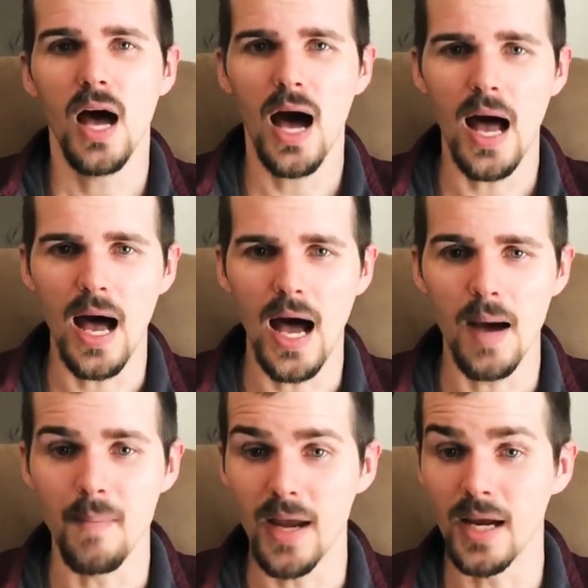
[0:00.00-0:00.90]

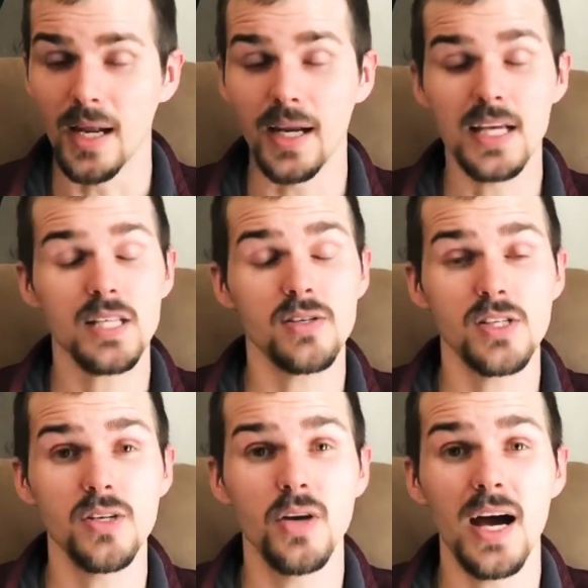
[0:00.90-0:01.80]
And I guess I'll see
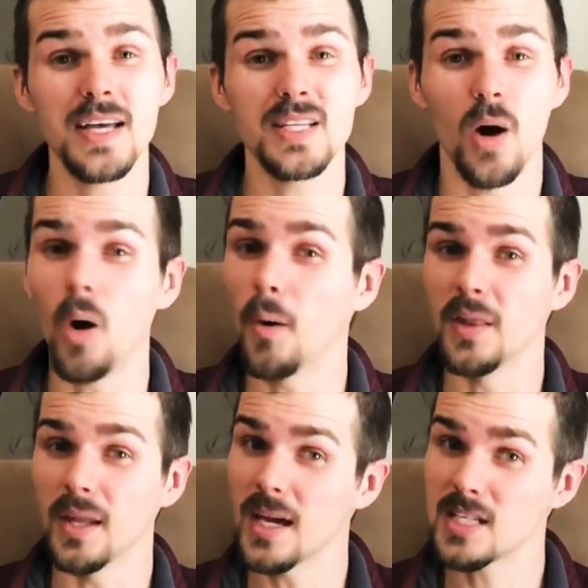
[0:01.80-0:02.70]
you guys all in
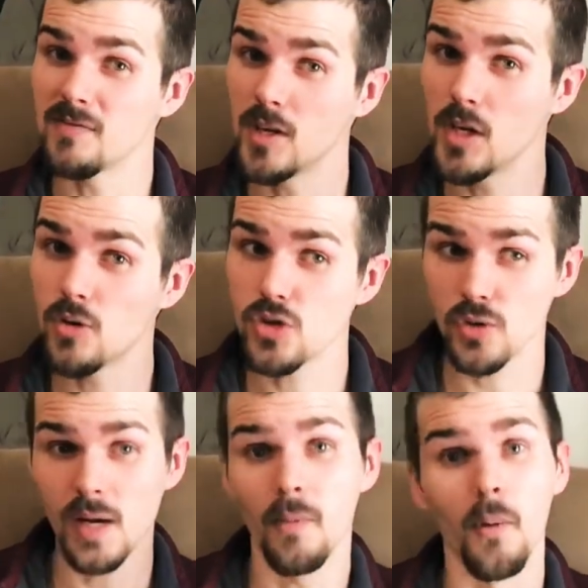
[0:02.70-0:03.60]
the next video
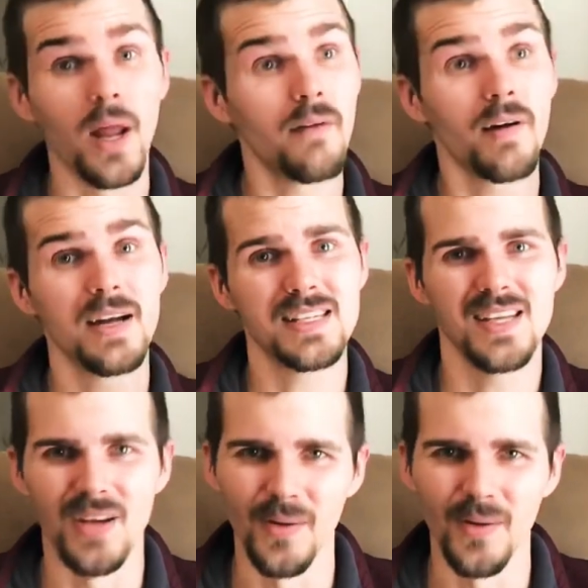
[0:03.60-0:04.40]
stream, whatever I see you.